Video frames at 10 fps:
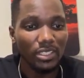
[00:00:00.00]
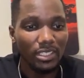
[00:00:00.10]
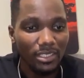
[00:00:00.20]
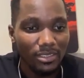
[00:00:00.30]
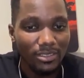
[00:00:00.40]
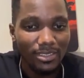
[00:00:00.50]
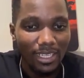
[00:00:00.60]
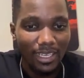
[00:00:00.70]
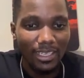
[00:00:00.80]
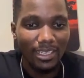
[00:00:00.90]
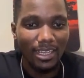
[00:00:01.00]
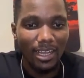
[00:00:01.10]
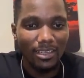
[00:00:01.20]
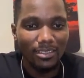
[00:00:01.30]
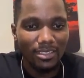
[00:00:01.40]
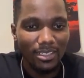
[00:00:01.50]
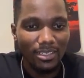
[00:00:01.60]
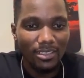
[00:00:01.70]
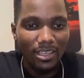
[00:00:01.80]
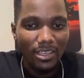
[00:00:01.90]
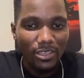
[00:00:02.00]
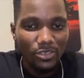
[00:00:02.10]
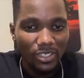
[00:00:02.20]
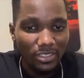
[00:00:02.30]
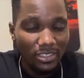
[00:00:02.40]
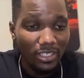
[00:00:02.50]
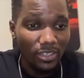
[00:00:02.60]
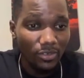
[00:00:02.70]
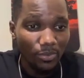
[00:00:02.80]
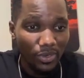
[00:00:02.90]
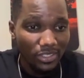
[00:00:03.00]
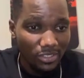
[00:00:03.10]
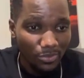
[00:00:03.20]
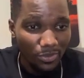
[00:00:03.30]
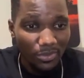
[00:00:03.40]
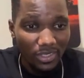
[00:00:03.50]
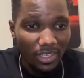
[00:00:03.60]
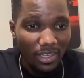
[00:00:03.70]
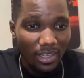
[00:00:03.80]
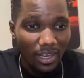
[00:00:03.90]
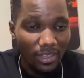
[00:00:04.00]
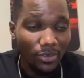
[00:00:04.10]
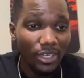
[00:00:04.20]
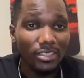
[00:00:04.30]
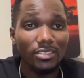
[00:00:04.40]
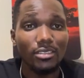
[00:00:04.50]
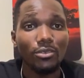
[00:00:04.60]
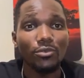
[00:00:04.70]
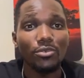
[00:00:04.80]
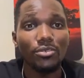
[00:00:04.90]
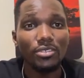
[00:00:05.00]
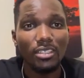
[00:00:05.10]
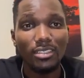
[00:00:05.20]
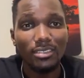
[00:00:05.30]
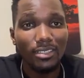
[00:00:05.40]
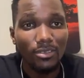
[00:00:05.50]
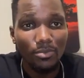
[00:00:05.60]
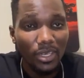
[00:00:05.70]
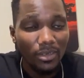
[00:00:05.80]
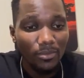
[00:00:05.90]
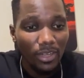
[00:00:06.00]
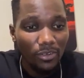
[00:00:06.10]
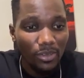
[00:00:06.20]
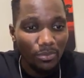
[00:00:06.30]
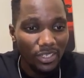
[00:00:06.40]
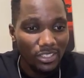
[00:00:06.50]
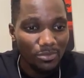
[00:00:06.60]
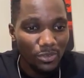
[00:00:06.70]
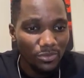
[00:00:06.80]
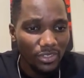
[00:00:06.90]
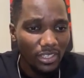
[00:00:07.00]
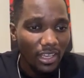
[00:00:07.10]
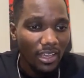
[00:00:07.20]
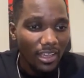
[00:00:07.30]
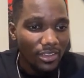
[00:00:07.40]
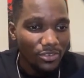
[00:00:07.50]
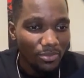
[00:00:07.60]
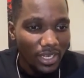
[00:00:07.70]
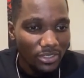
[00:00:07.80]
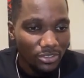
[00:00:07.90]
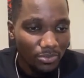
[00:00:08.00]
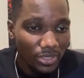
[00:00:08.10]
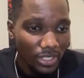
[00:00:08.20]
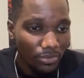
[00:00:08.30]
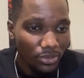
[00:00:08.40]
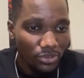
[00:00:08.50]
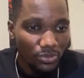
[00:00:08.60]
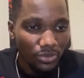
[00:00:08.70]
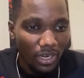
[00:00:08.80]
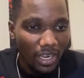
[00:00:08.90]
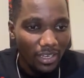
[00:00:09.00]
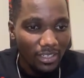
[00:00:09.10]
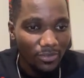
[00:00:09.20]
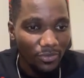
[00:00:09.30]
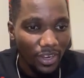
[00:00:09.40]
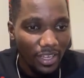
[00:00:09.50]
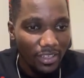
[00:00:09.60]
is like, and then you understand how the price is moving. Otherwise, if you don't understand how the price is moving, you might not be able to identify